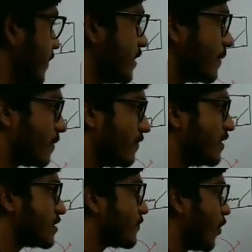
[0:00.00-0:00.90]
in the
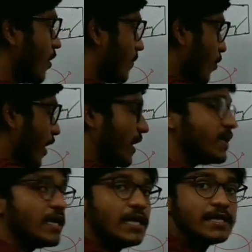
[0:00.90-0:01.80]
previous
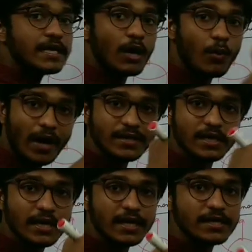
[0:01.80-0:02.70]
point that why
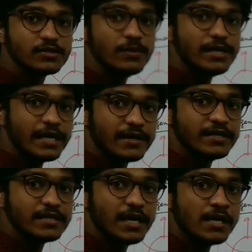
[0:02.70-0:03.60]
the energy will
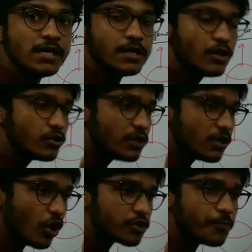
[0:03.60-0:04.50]
decreasing due to the
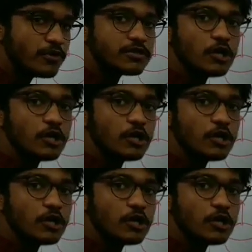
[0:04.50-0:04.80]
north pole,